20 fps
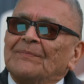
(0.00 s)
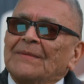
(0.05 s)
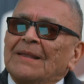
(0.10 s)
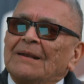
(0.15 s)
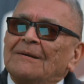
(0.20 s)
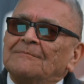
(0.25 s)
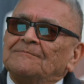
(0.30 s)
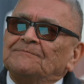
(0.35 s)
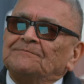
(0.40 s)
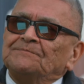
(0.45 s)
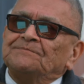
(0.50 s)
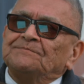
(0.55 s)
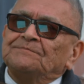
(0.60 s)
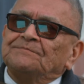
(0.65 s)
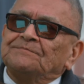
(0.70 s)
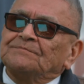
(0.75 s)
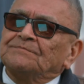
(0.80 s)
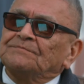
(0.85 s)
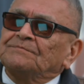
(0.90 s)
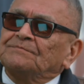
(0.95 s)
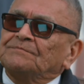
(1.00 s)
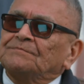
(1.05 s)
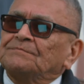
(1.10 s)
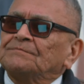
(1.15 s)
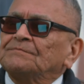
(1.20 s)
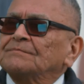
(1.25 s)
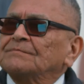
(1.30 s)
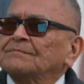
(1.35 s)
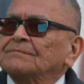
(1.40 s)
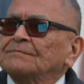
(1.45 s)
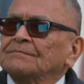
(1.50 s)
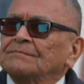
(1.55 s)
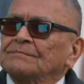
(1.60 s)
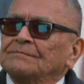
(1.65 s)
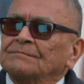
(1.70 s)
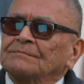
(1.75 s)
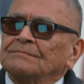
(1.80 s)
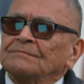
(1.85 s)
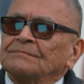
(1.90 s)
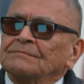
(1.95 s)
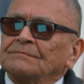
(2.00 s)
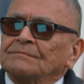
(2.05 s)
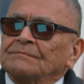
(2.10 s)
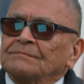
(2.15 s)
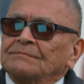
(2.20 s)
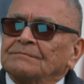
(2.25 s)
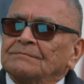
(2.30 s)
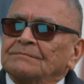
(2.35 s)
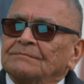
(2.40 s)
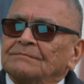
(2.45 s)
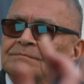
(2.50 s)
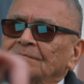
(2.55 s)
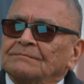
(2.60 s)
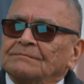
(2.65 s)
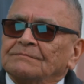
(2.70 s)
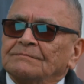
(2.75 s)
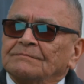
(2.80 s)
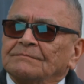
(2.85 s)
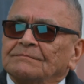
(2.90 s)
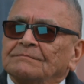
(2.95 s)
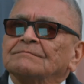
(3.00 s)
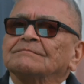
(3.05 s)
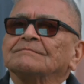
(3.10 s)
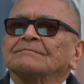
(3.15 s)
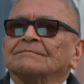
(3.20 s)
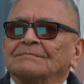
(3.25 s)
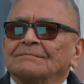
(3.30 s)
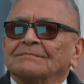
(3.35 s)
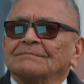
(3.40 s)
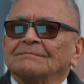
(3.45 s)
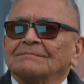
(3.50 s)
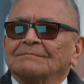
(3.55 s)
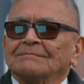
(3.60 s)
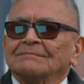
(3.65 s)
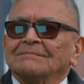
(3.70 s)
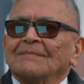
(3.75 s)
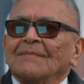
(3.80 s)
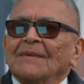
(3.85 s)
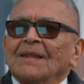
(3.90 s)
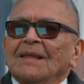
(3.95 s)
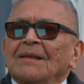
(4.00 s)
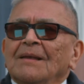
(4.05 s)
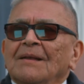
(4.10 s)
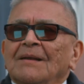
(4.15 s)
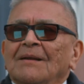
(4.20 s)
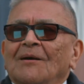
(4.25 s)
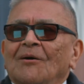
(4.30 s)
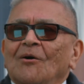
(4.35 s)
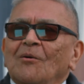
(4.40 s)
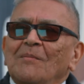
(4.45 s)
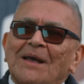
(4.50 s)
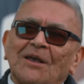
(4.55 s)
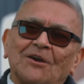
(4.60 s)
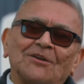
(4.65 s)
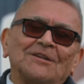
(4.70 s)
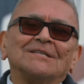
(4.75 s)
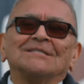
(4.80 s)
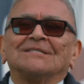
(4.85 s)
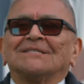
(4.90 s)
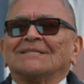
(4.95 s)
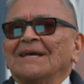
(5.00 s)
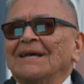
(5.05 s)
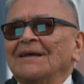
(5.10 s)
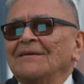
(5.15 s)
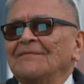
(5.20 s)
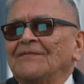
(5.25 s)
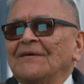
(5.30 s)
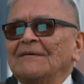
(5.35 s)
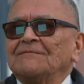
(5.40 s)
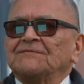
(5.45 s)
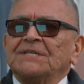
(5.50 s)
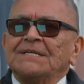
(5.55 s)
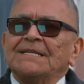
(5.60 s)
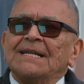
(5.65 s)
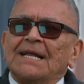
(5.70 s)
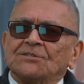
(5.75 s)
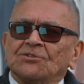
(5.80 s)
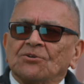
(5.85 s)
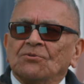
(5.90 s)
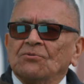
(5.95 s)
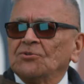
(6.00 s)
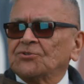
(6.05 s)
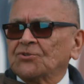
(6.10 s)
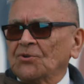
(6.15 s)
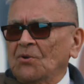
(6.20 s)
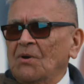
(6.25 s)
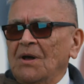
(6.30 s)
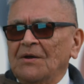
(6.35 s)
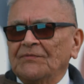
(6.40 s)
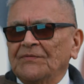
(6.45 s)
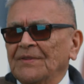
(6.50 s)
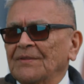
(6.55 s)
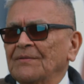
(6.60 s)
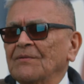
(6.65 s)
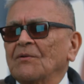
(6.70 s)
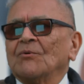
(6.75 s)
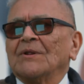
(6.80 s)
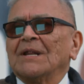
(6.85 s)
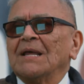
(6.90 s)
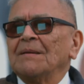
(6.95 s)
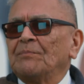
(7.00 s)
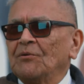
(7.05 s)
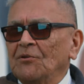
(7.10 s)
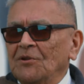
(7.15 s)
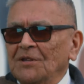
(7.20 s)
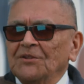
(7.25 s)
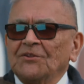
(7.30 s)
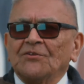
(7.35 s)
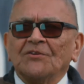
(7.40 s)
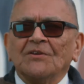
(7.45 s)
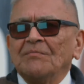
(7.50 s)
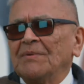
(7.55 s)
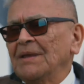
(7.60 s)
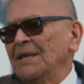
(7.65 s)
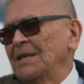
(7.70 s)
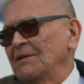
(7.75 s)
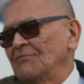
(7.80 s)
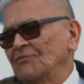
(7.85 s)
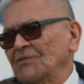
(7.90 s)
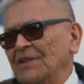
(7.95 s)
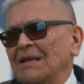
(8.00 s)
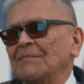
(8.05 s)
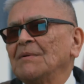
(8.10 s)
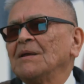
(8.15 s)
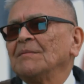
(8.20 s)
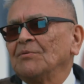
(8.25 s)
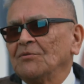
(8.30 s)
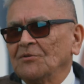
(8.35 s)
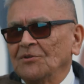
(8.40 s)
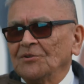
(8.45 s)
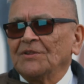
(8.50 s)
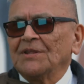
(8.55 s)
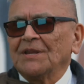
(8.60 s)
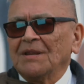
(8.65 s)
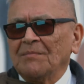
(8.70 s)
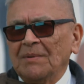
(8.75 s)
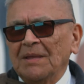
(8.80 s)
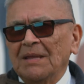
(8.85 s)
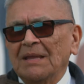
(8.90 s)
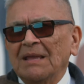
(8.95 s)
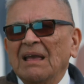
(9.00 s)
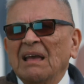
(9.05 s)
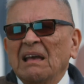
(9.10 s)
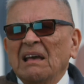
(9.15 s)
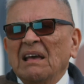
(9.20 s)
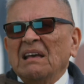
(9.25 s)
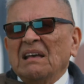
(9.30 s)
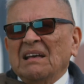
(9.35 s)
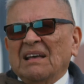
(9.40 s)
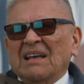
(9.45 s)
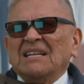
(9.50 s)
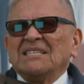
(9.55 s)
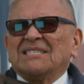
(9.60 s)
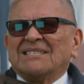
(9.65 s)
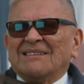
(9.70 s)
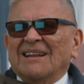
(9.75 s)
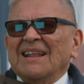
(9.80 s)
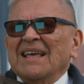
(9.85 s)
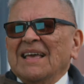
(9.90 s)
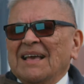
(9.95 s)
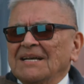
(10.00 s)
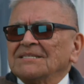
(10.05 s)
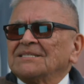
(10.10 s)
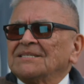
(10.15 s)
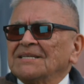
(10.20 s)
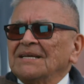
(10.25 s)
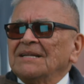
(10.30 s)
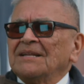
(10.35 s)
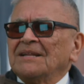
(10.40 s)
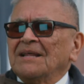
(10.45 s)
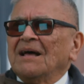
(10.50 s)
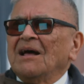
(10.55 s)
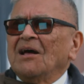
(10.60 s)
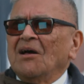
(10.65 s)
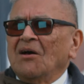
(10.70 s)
Yeah. And how will it feel for you when you pull into the bay and the school's gone? Oh my goodness, I've, I've seen that school so often. When I pull into the bay, every time I pull into the bay, it's like I said, a